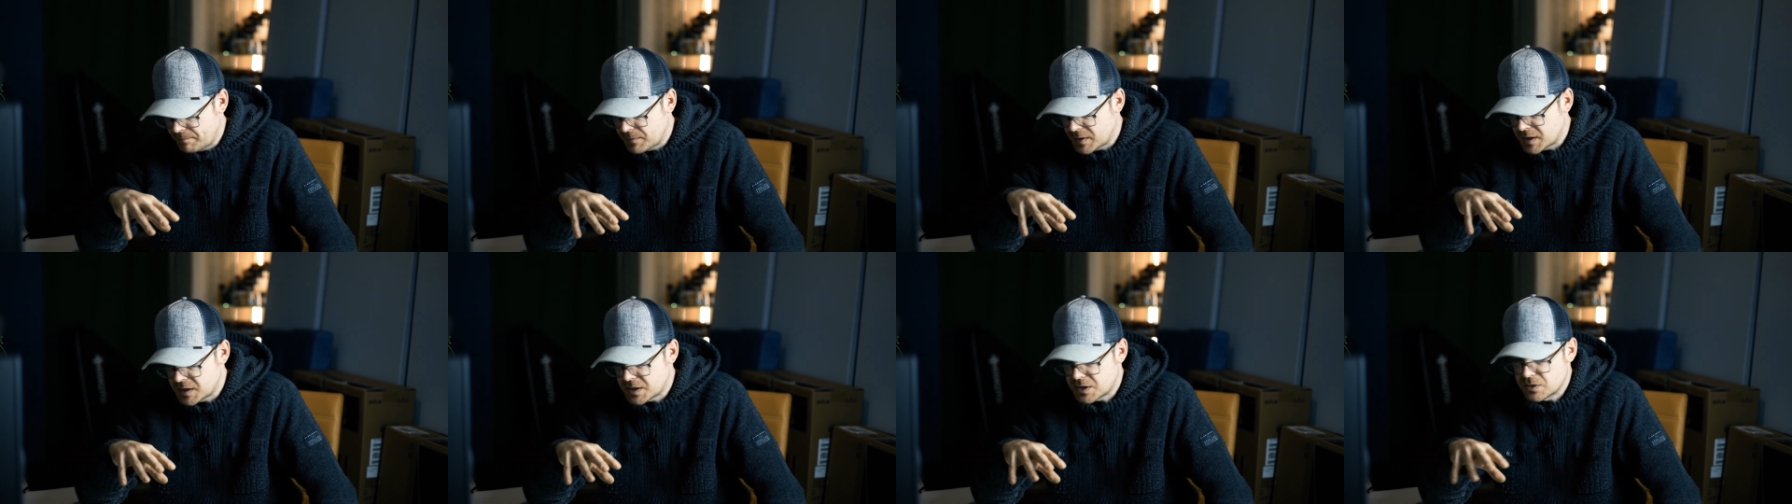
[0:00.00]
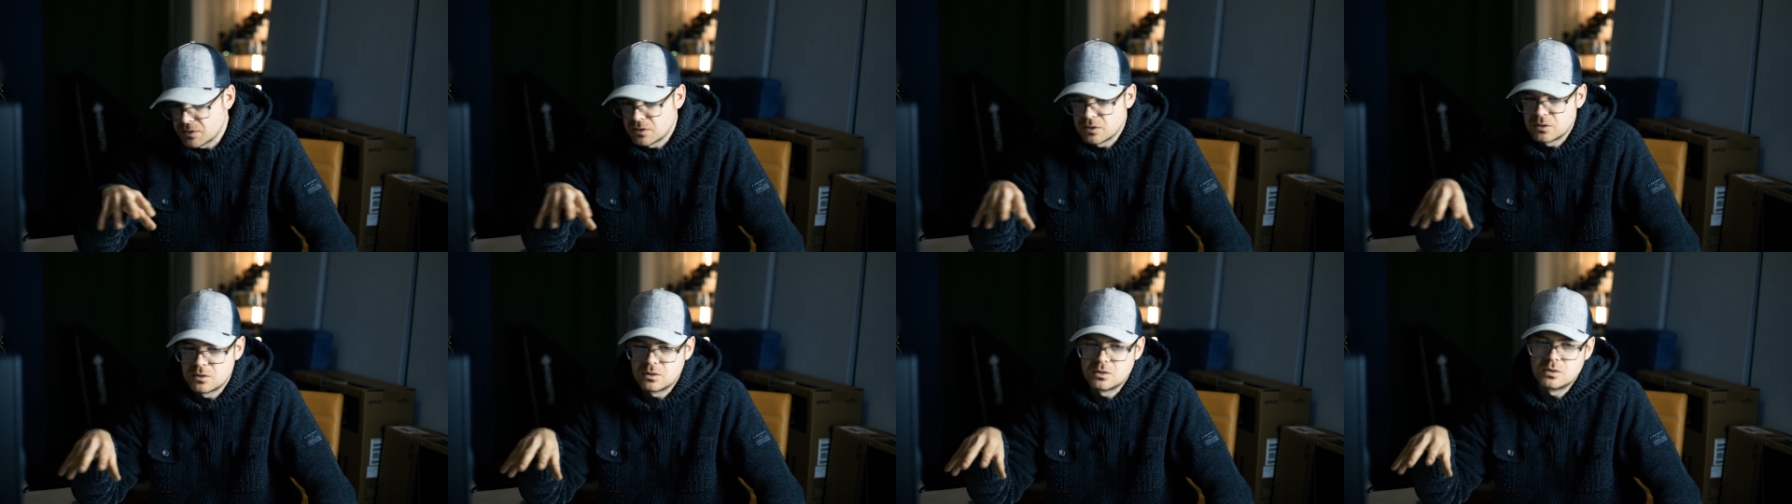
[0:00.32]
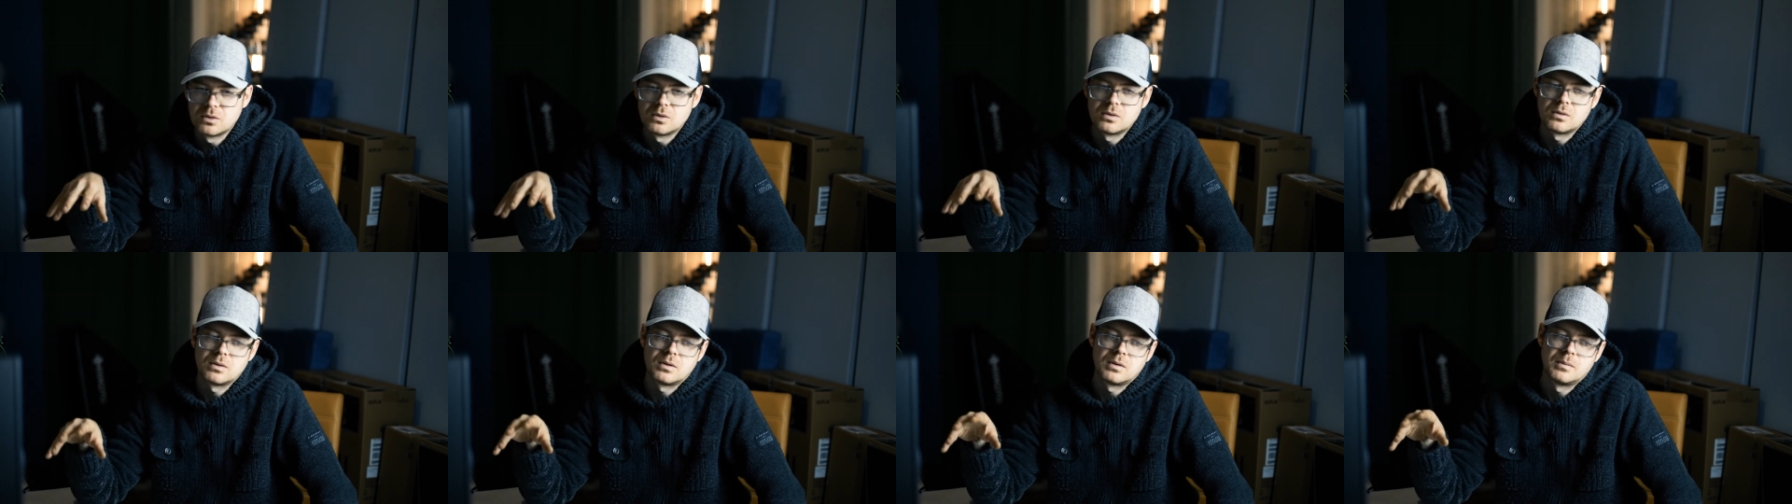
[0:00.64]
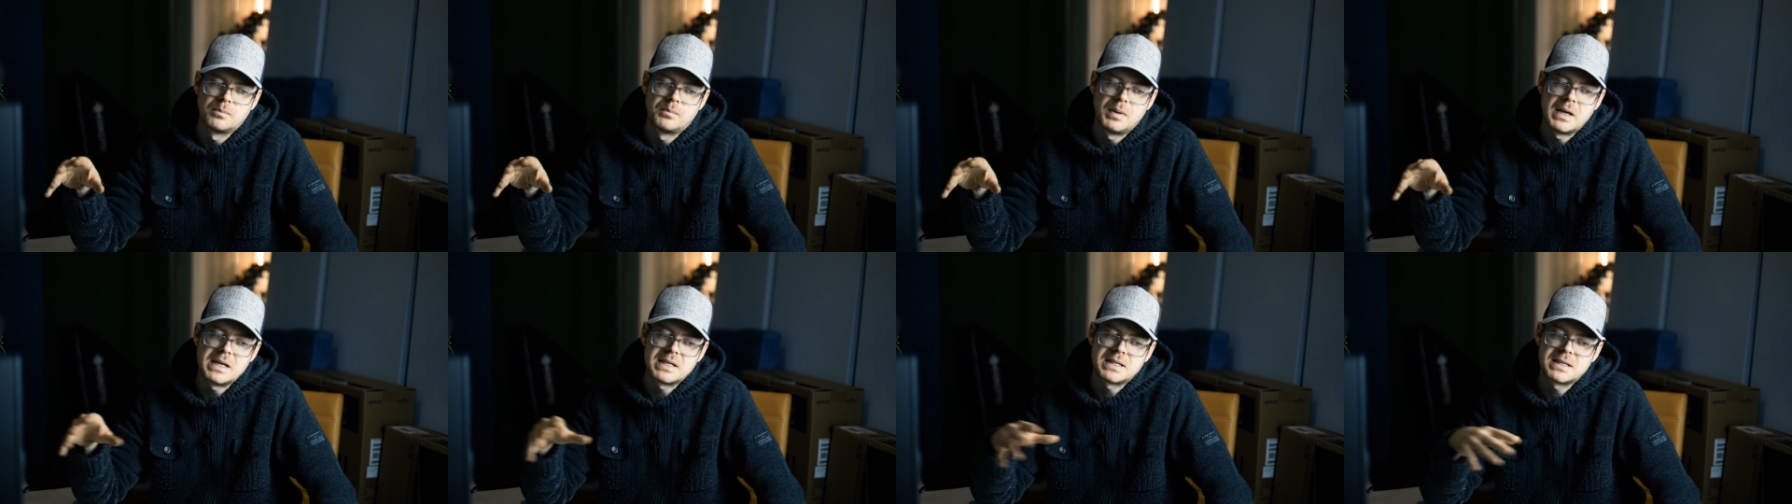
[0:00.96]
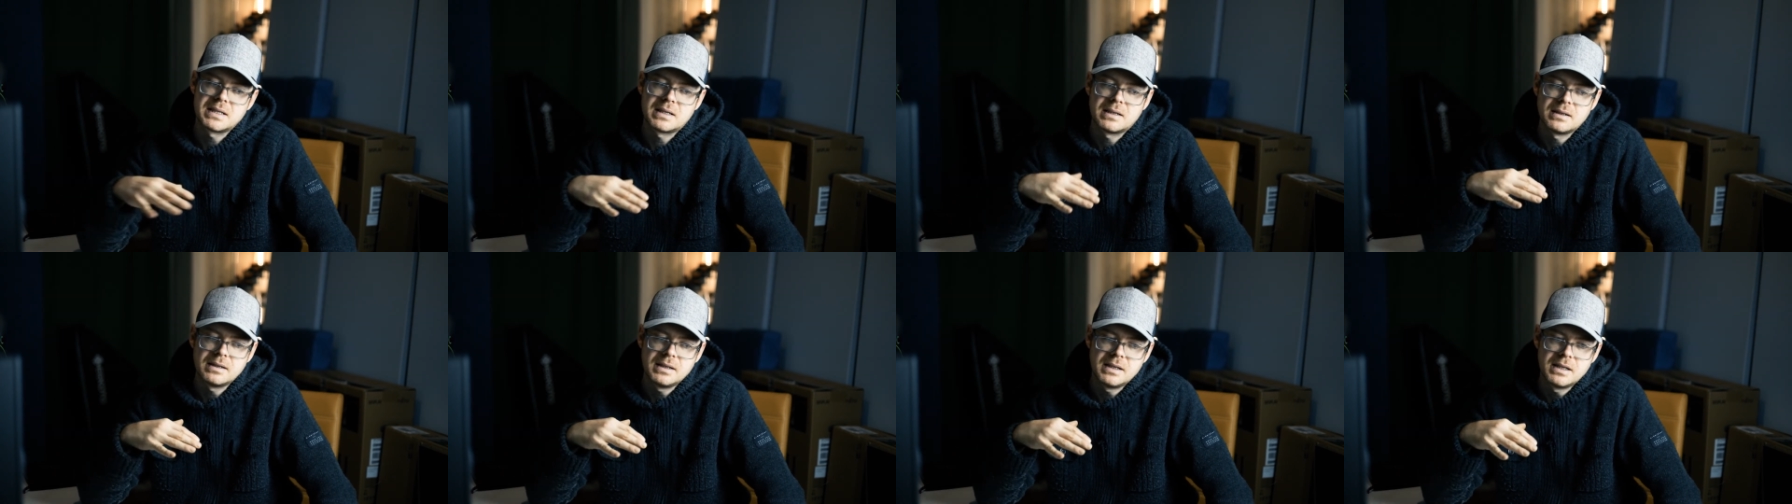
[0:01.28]
So
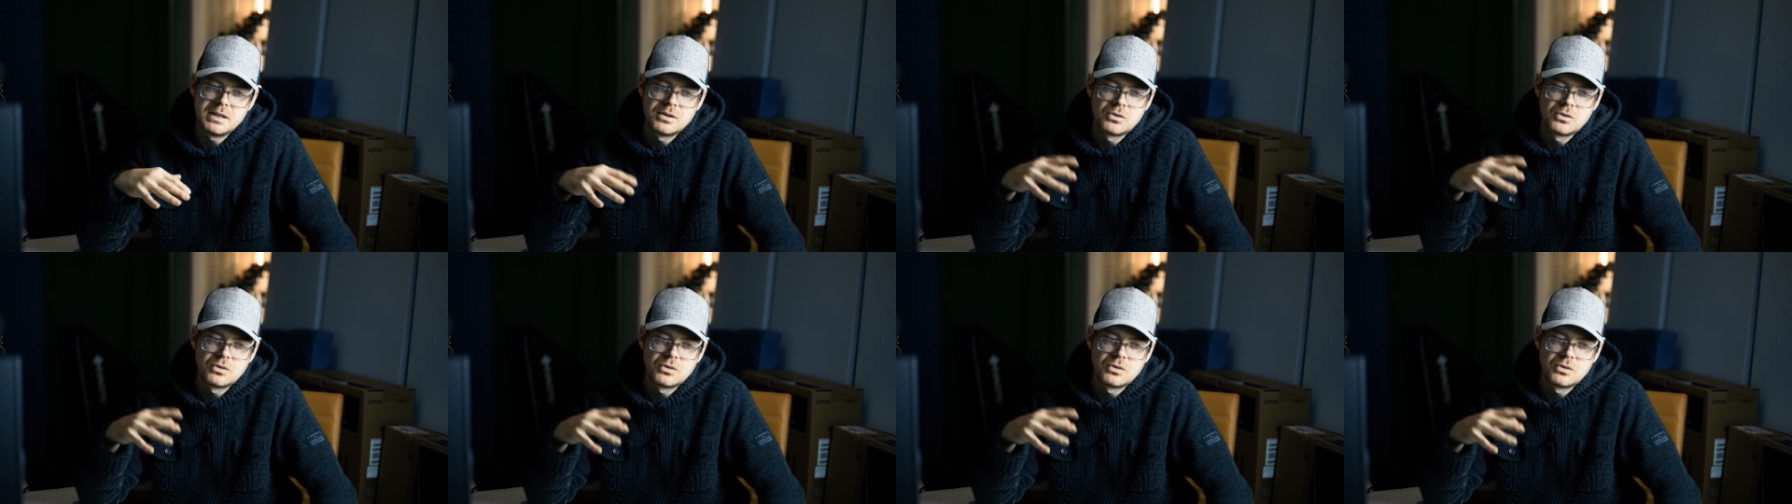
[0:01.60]
basically,